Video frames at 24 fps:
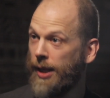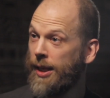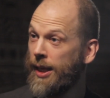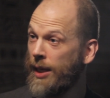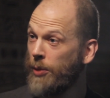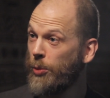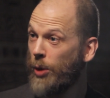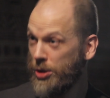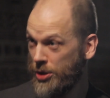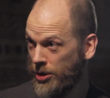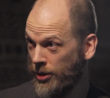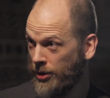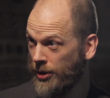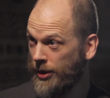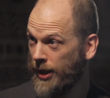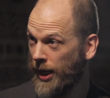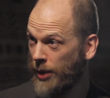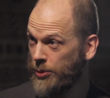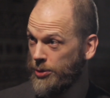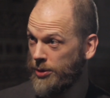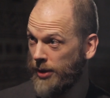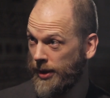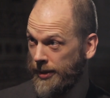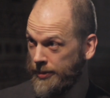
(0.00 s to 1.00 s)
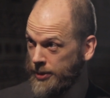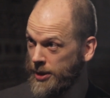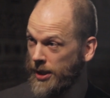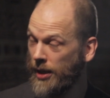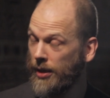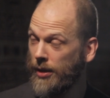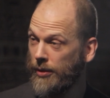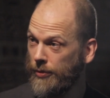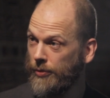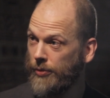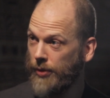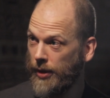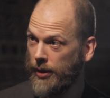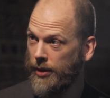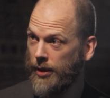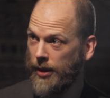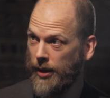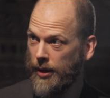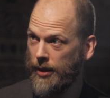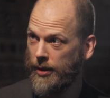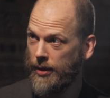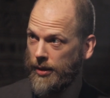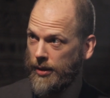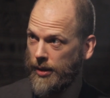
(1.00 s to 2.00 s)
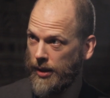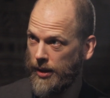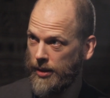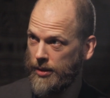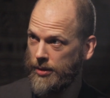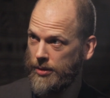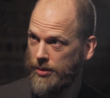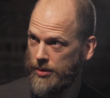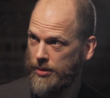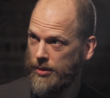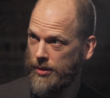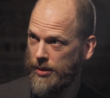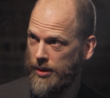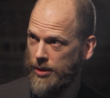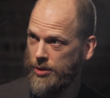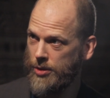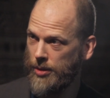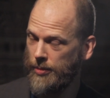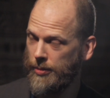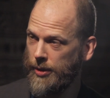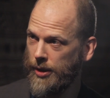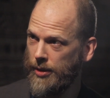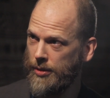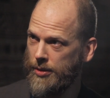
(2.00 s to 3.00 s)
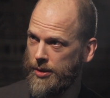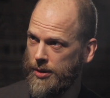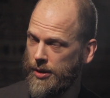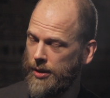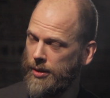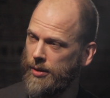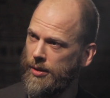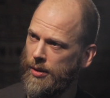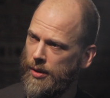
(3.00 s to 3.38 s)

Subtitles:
And he was on the council himself in some years.